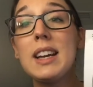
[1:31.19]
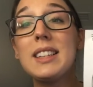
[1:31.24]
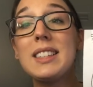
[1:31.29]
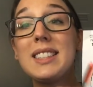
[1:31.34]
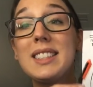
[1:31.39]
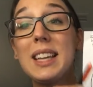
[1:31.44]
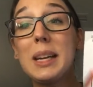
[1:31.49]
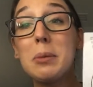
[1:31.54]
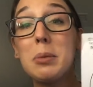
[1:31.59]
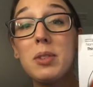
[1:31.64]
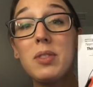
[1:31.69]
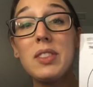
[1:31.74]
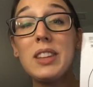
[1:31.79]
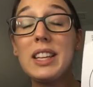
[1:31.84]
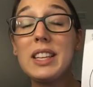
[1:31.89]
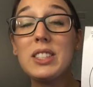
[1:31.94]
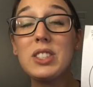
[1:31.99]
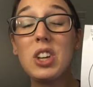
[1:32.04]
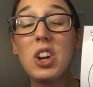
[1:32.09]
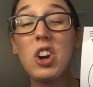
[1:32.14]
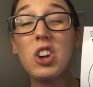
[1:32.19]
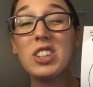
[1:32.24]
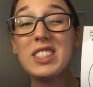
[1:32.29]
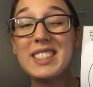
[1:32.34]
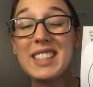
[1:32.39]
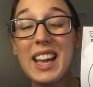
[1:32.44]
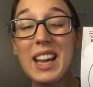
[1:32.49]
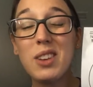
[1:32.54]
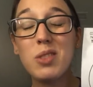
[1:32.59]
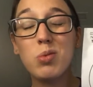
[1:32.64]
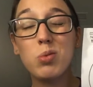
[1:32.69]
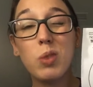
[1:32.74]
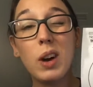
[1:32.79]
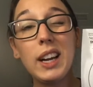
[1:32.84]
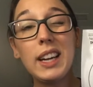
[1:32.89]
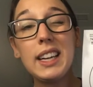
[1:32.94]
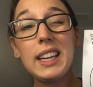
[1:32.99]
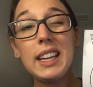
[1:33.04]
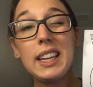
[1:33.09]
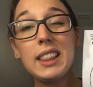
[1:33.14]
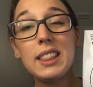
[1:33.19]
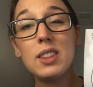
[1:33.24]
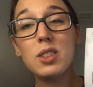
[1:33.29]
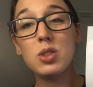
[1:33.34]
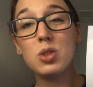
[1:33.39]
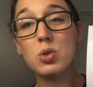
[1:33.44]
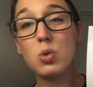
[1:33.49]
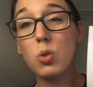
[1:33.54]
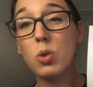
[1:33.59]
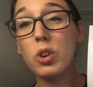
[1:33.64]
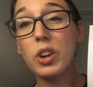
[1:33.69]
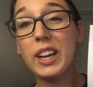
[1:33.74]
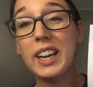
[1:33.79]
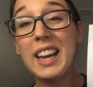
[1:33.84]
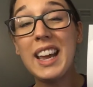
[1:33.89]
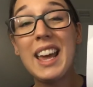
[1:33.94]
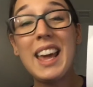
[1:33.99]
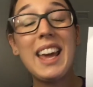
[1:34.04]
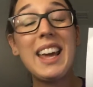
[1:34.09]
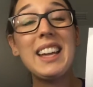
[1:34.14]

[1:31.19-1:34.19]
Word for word: Some of these are said right in the story.